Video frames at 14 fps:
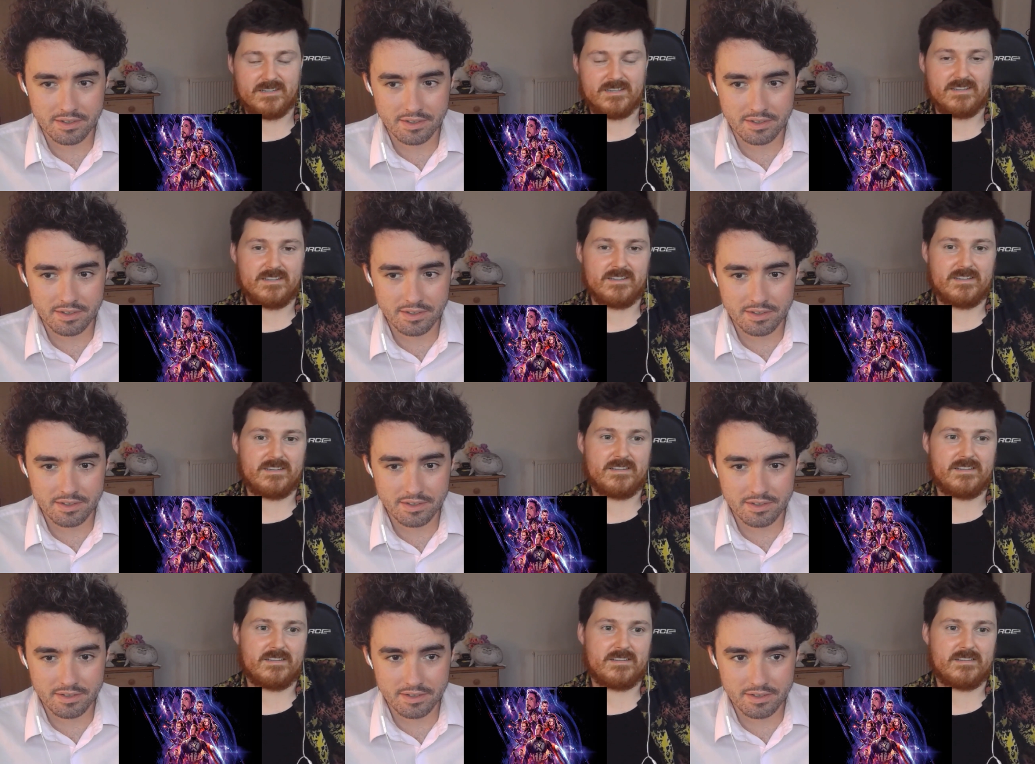
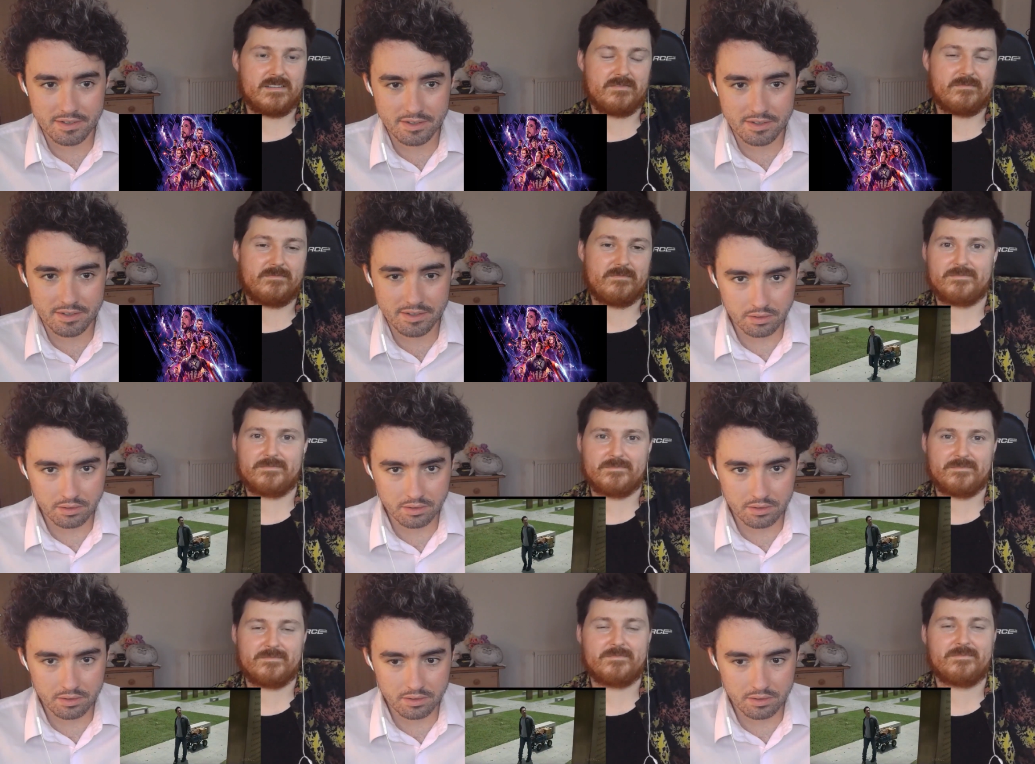
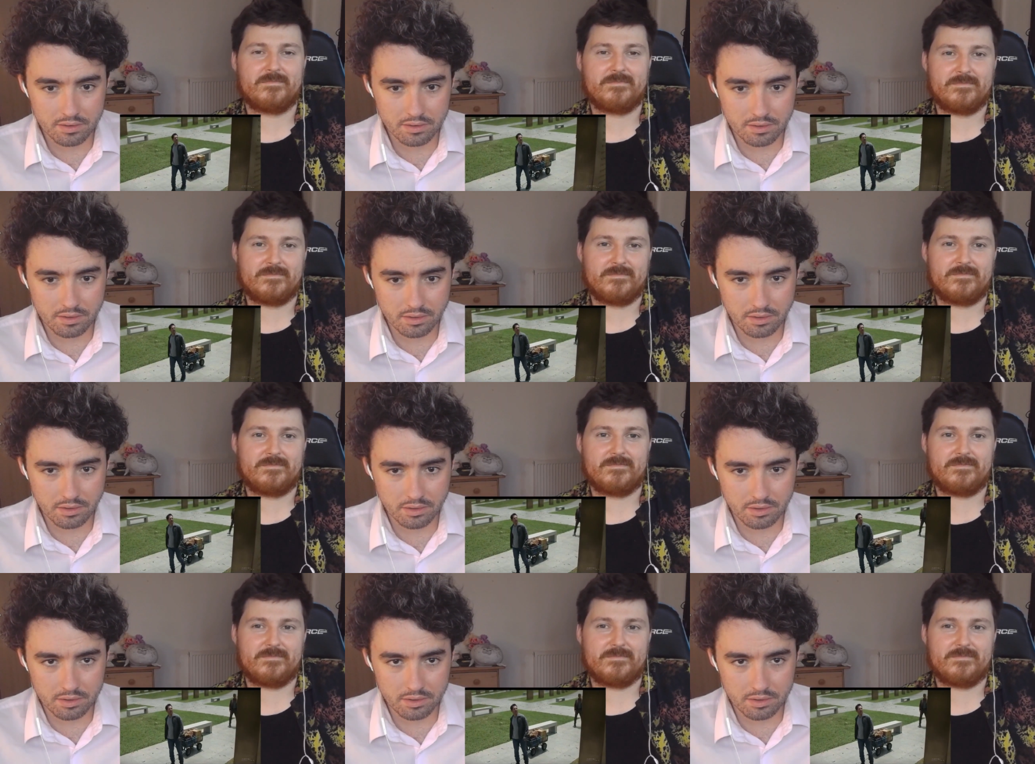(no one is talking)